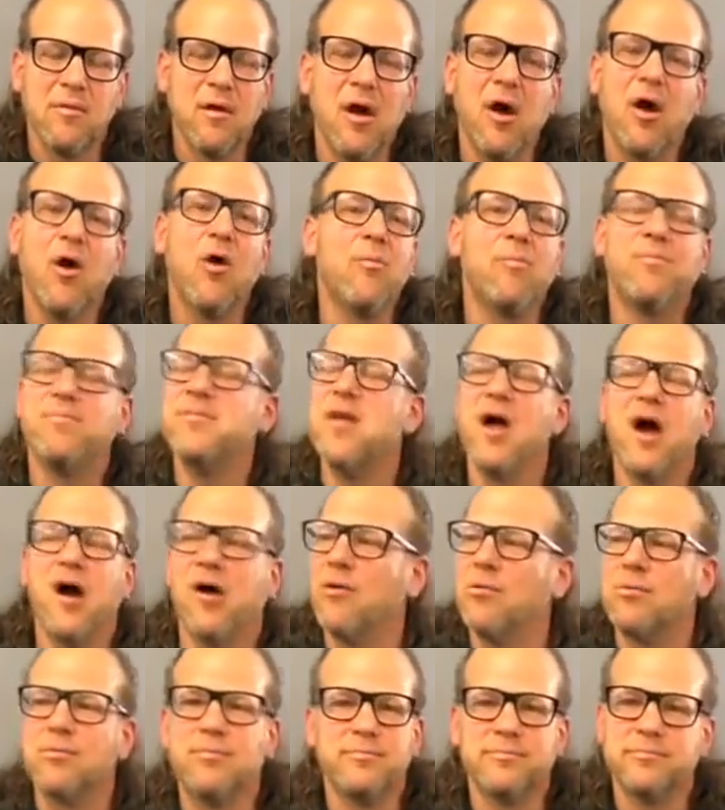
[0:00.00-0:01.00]
Oh,
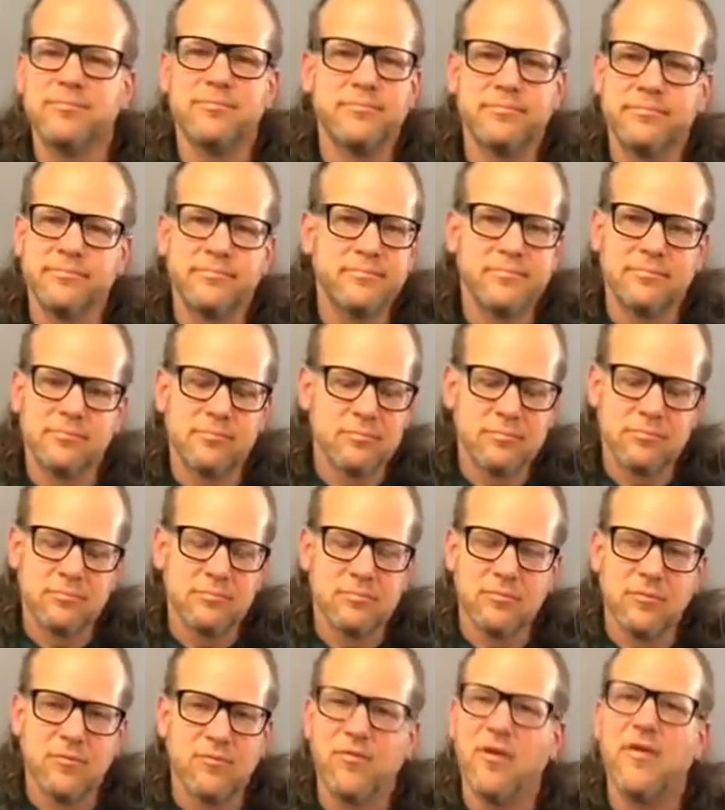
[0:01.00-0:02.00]
no.
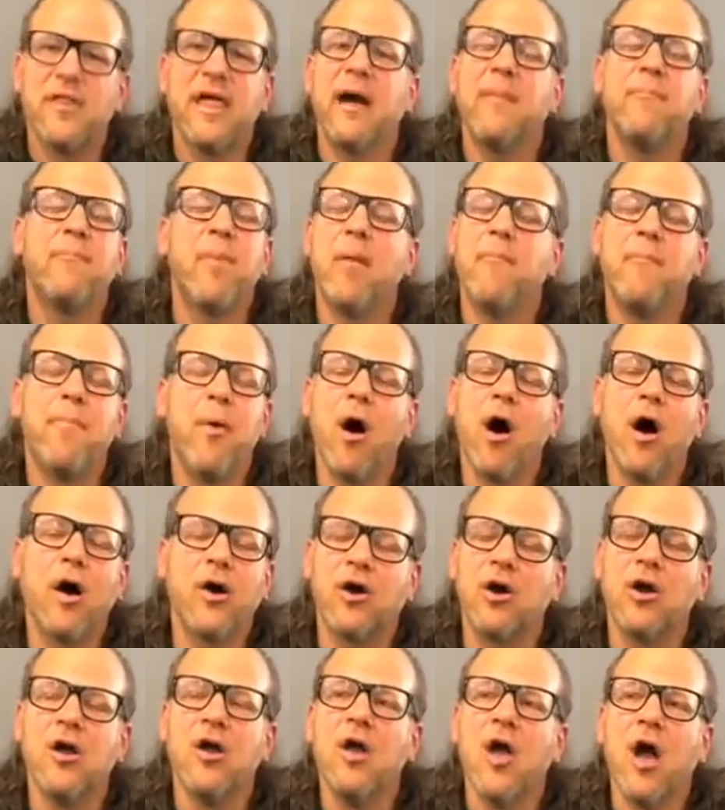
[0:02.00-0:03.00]
For that, a
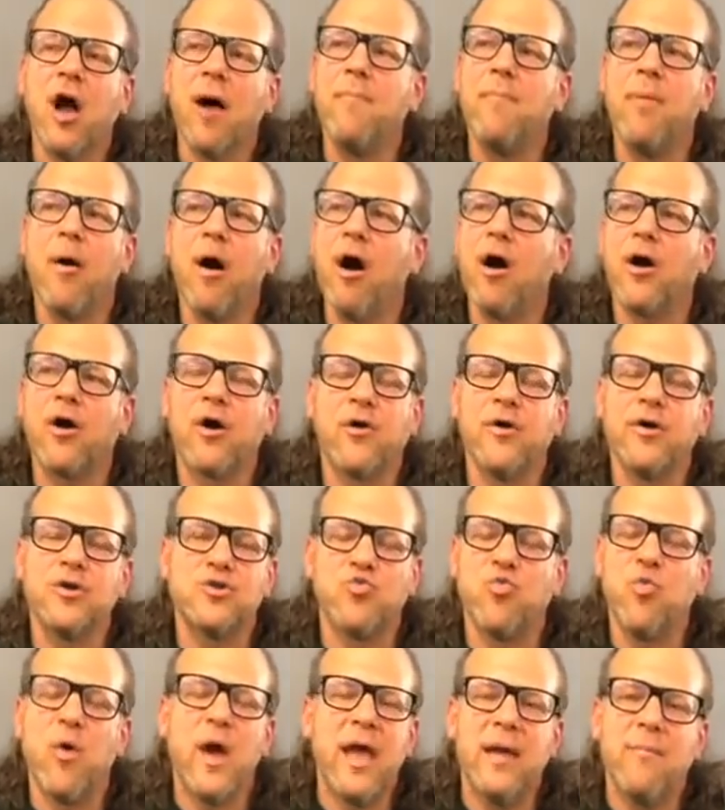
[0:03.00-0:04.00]
bonker, a bonker
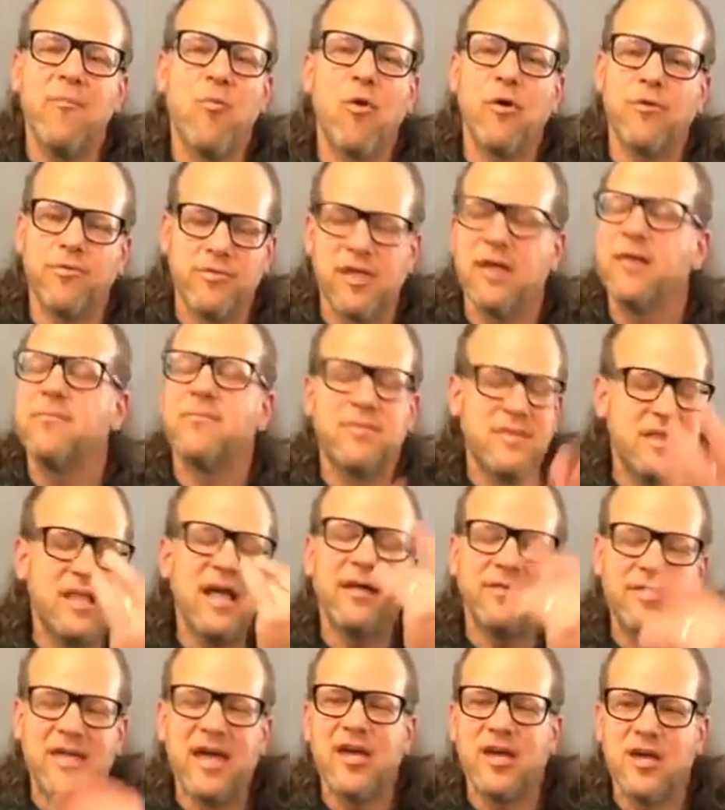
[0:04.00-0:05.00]
is way more, th no,
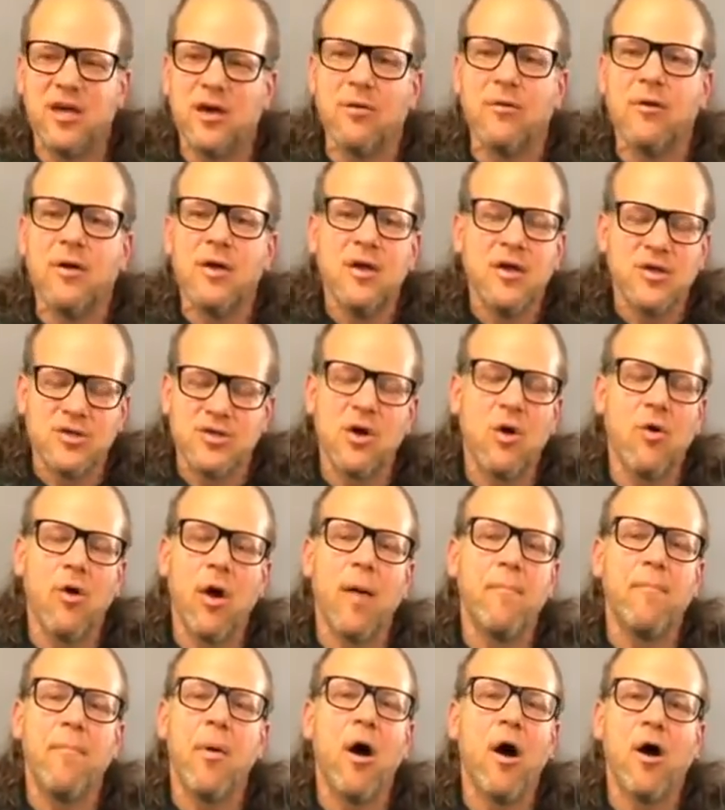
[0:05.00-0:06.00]
thank you. So
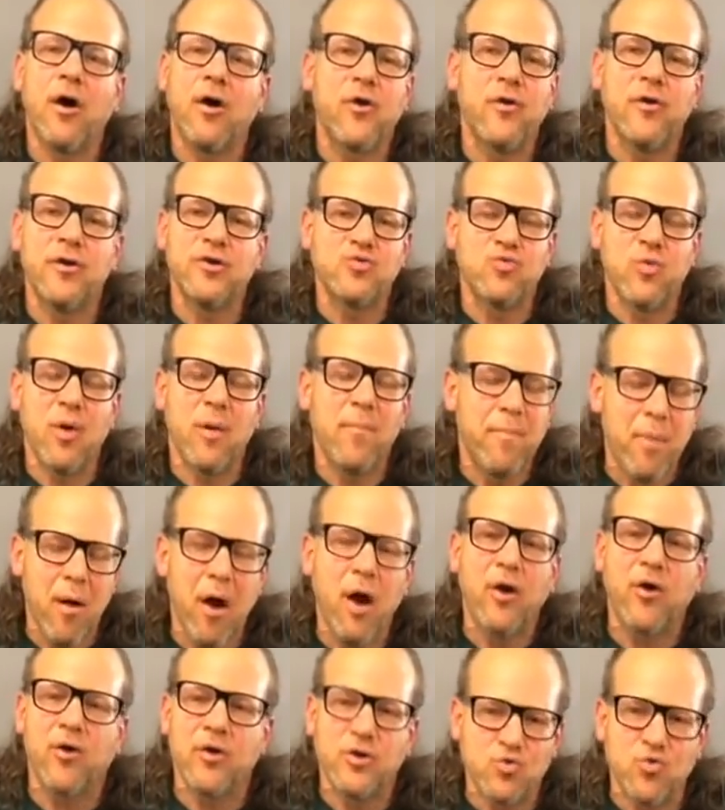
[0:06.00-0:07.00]
a bonker is, a
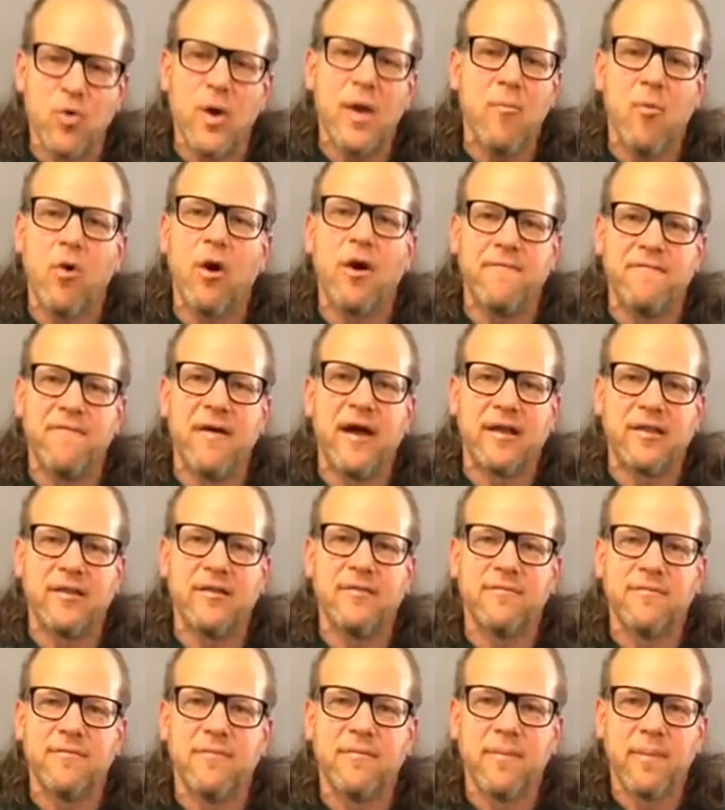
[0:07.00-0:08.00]
bonker is way more
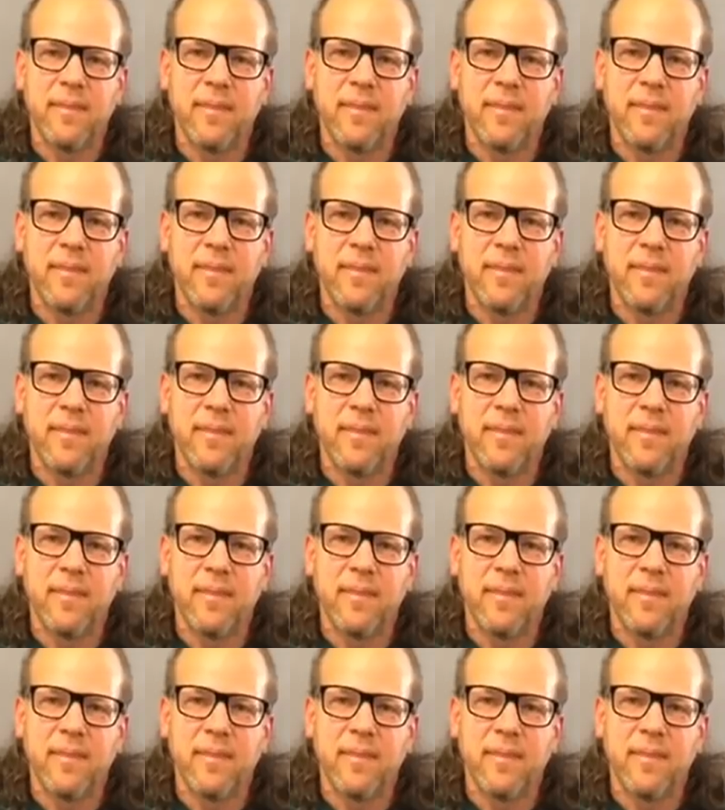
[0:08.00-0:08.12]
effective.